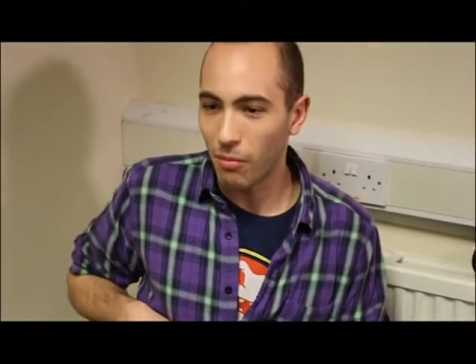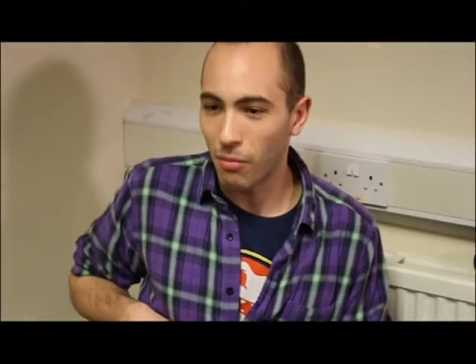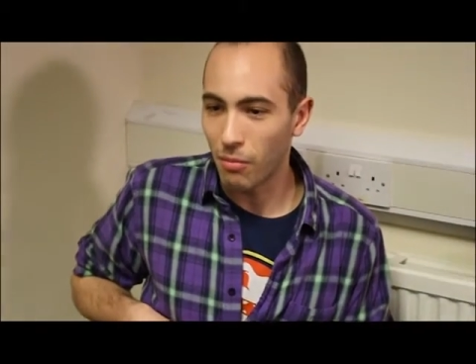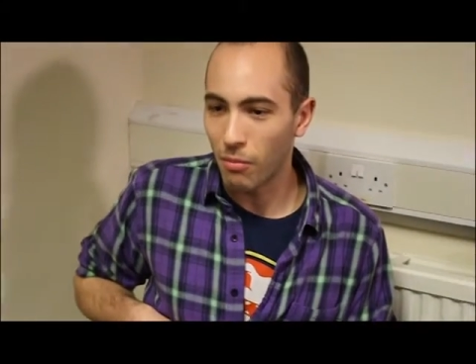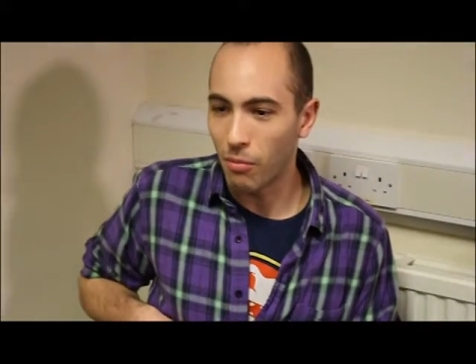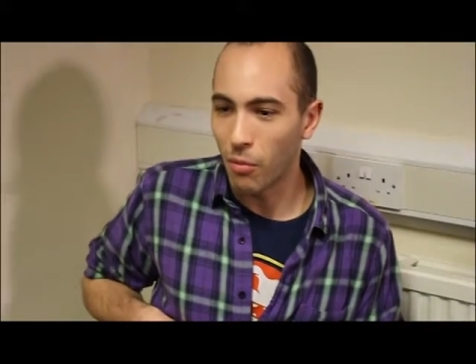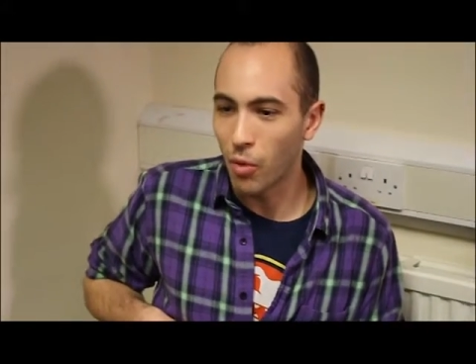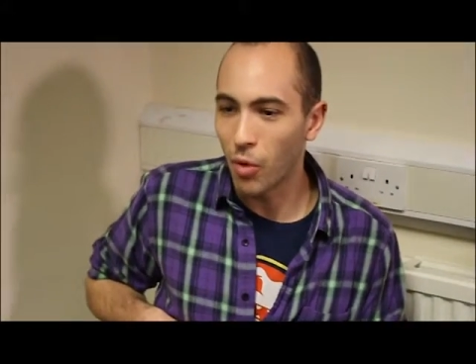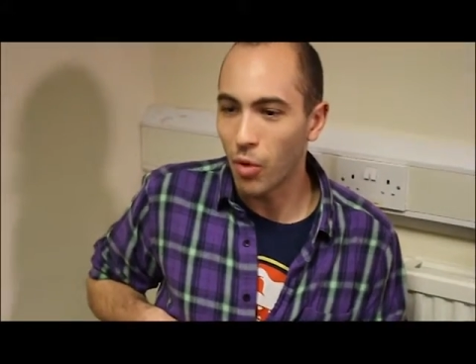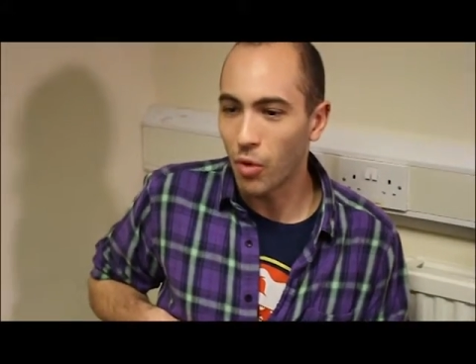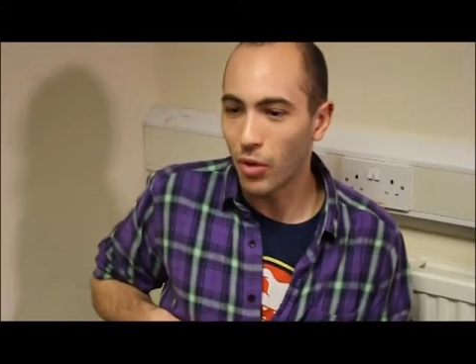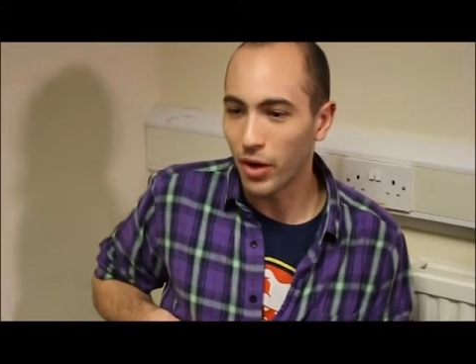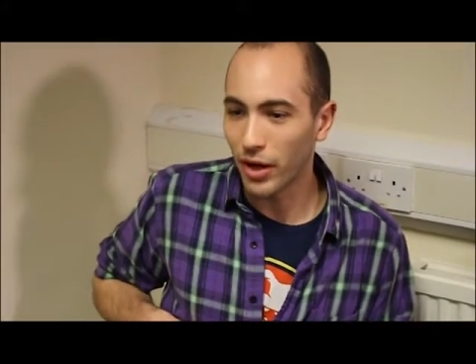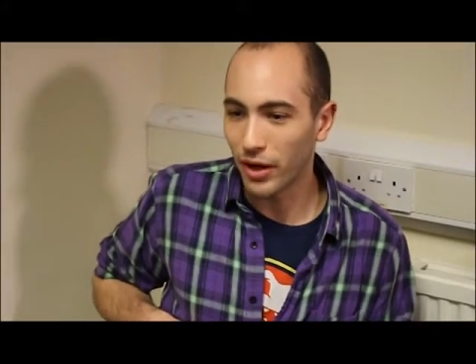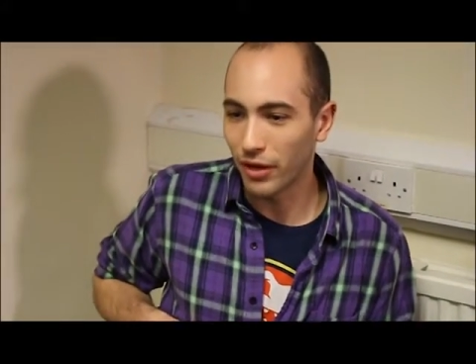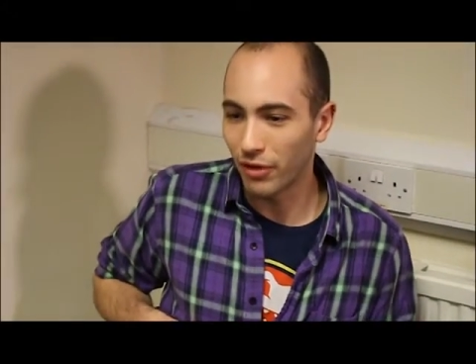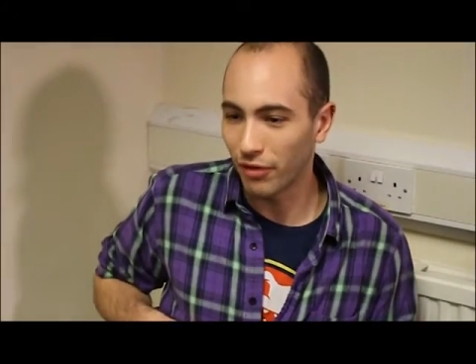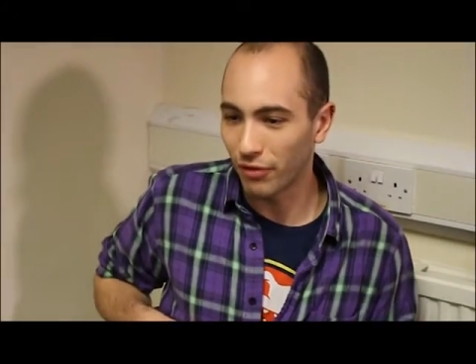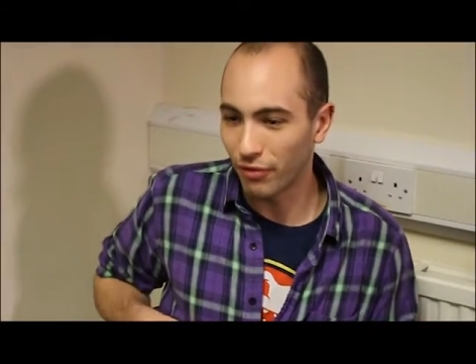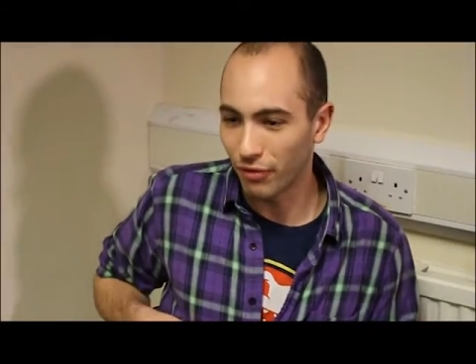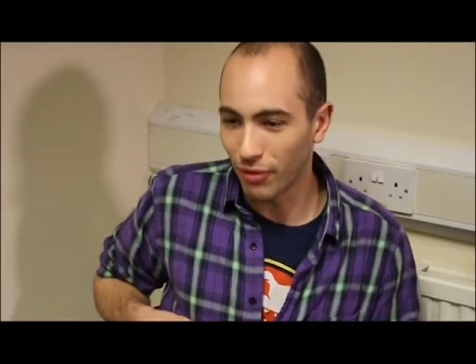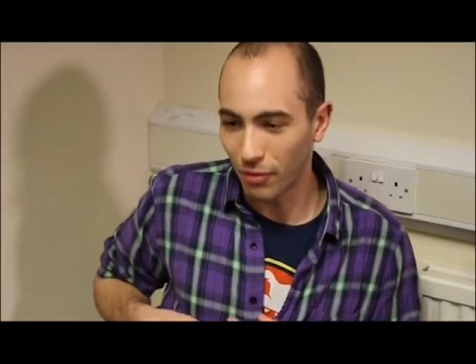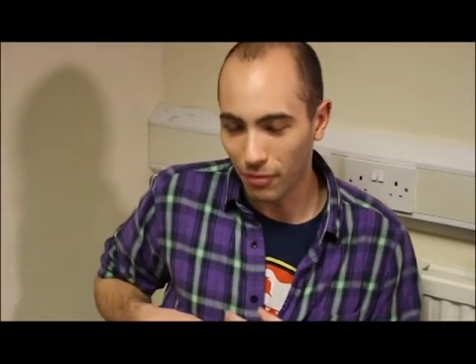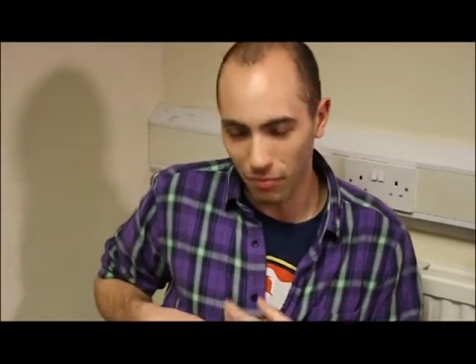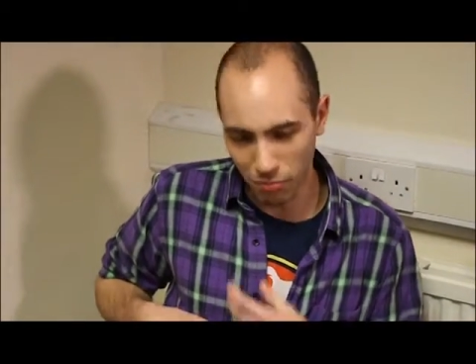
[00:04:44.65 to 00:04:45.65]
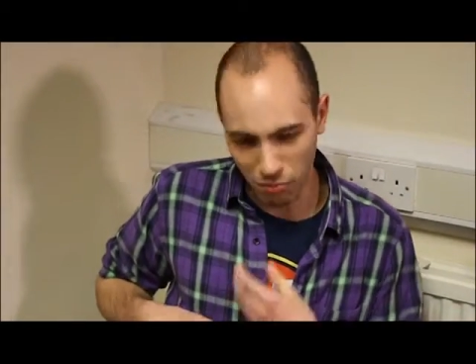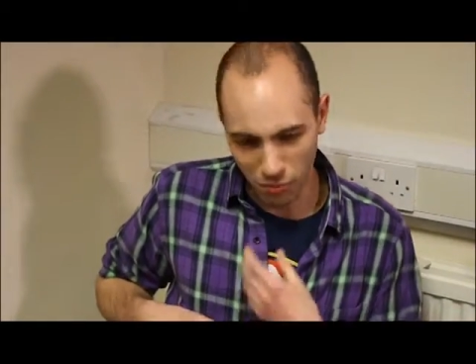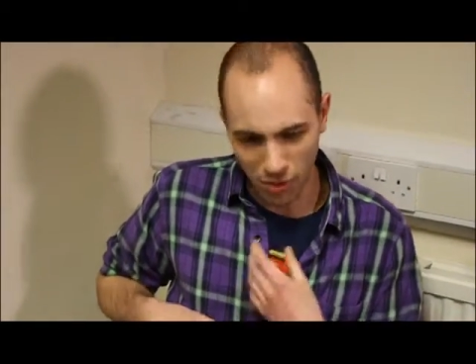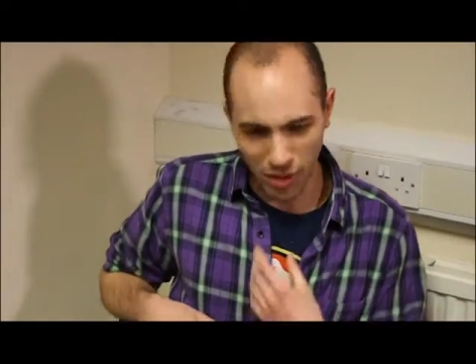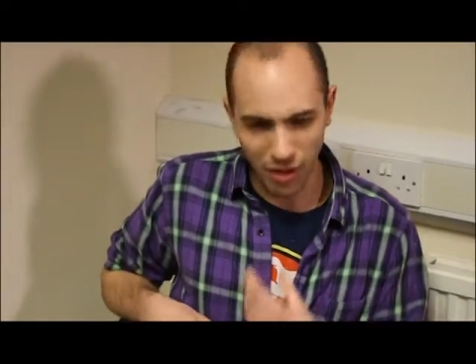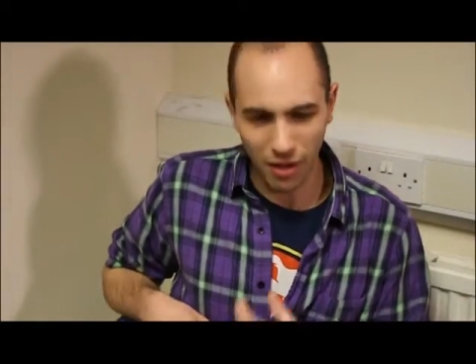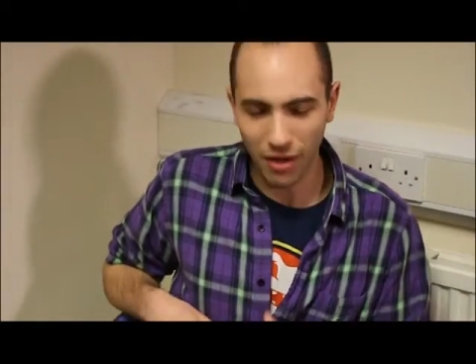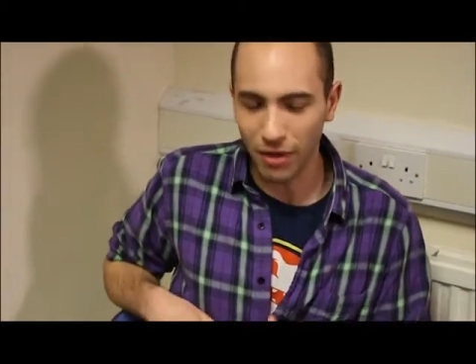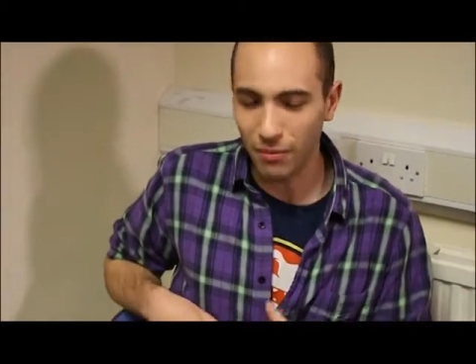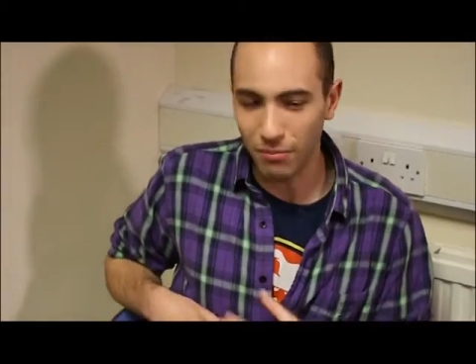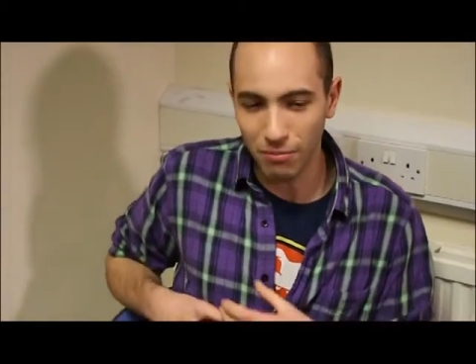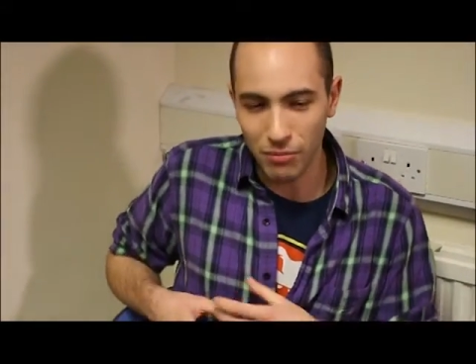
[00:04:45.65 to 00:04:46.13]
more kind of uh,